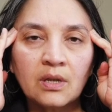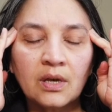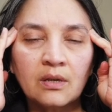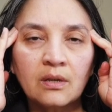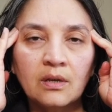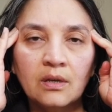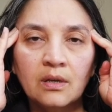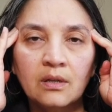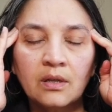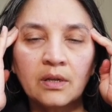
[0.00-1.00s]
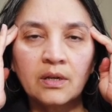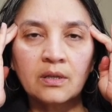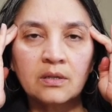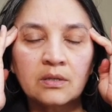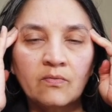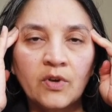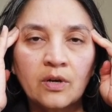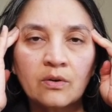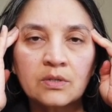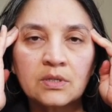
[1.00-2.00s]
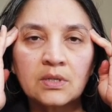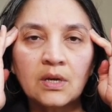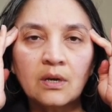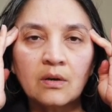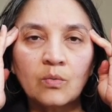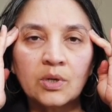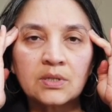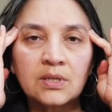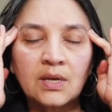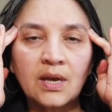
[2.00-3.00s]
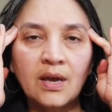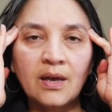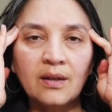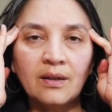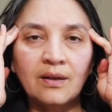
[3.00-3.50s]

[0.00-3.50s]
and then letting the fingers sink once again.